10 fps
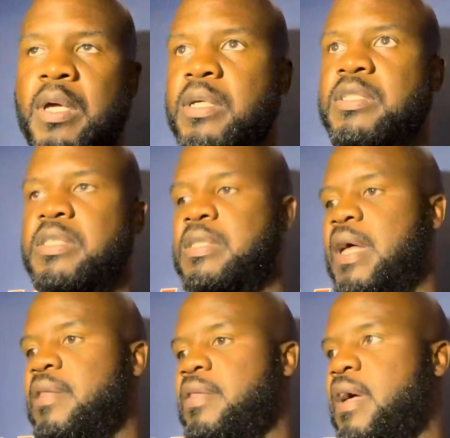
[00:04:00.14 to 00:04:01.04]
Just
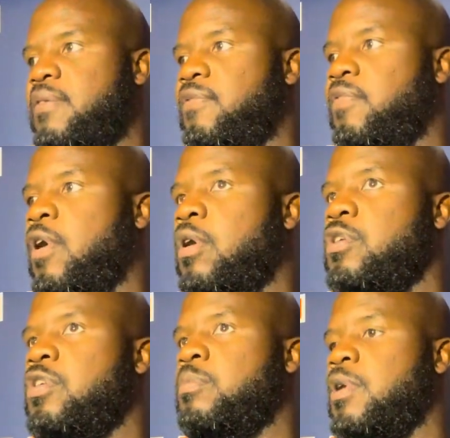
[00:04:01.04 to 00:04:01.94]
that
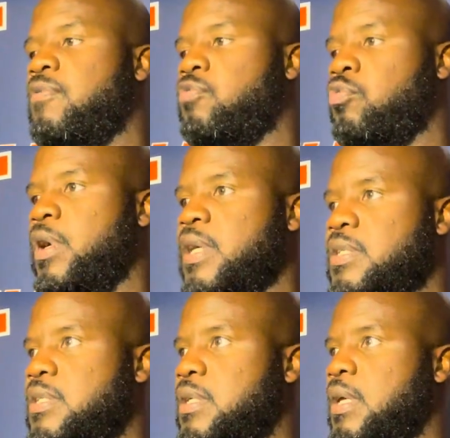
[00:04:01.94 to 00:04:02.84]
volume of
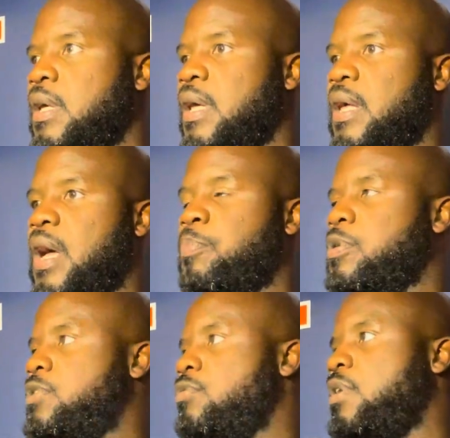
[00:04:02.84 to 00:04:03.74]
rest and
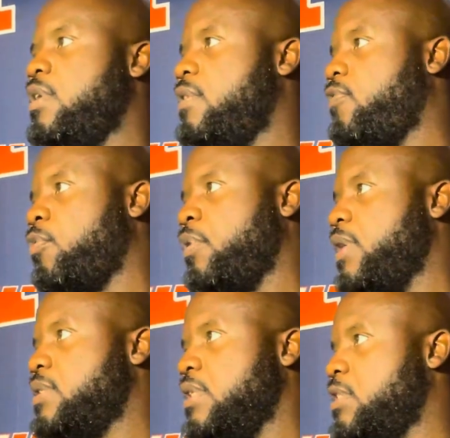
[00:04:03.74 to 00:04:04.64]
opportunity for
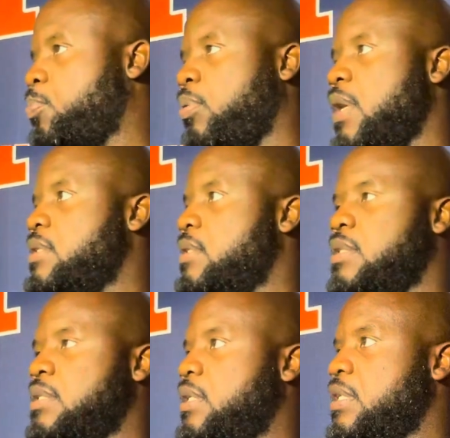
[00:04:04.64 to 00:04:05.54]
rest is
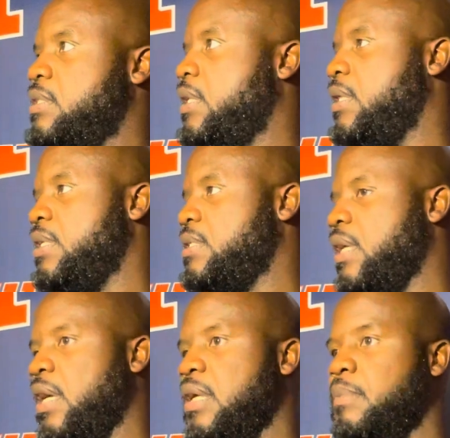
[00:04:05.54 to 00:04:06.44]
priceless in this
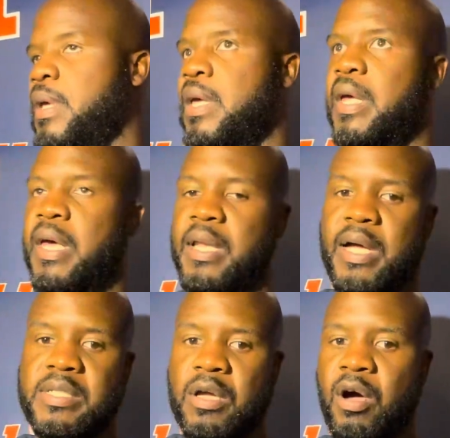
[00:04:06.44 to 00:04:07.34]
game. And like
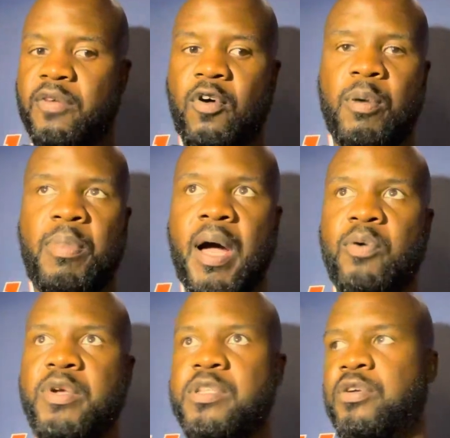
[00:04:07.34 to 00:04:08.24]
I said, all of our bye
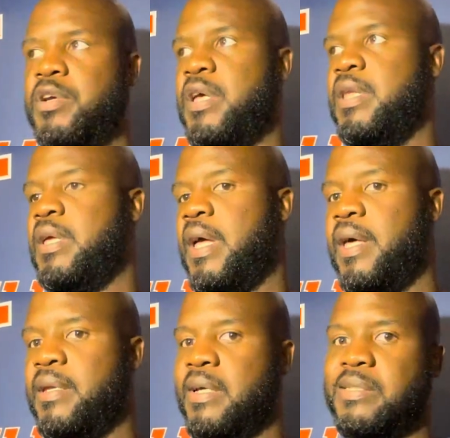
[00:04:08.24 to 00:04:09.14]
weeks are hitting
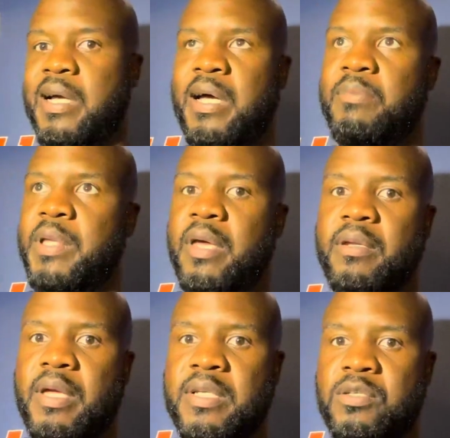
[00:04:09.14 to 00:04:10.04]
at a time that,
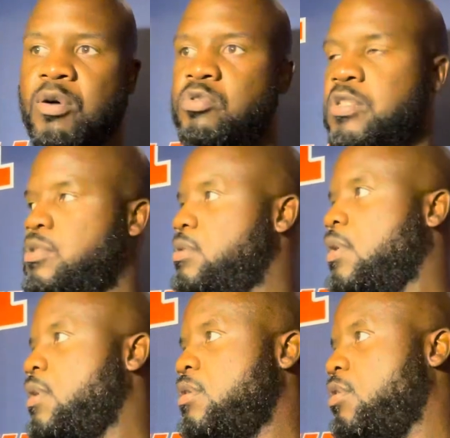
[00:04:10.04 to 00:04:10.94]
as coaches,
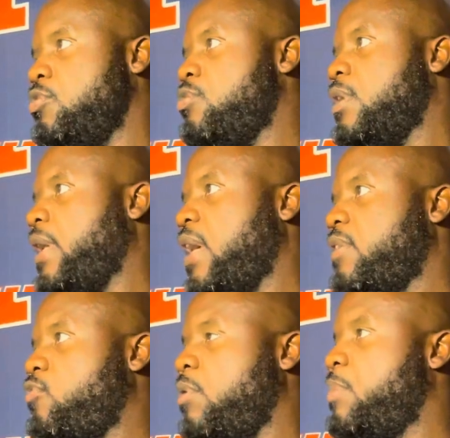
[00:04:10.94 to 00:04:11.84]
you couldn't
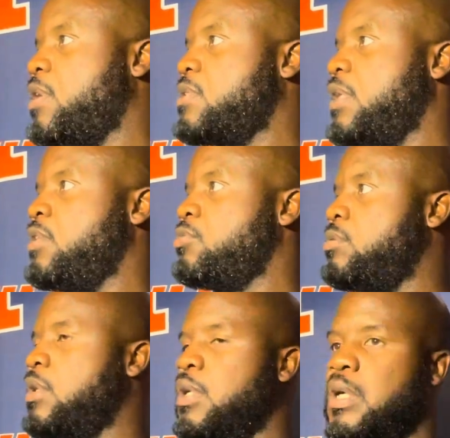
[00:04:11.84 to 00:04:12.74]
ask for a better schedule.
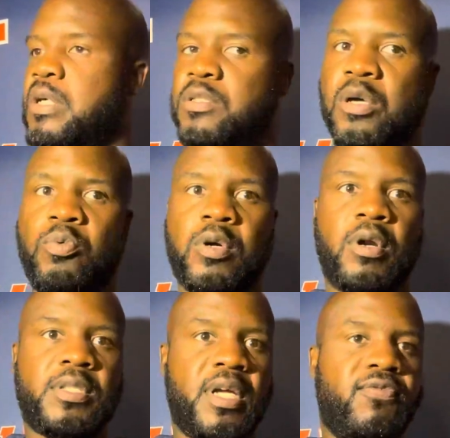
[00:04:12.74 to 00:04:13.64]
And so we're
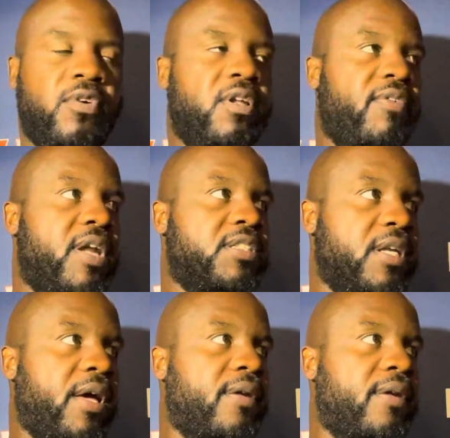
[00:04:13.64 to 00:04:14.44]
going to take full advantage of that.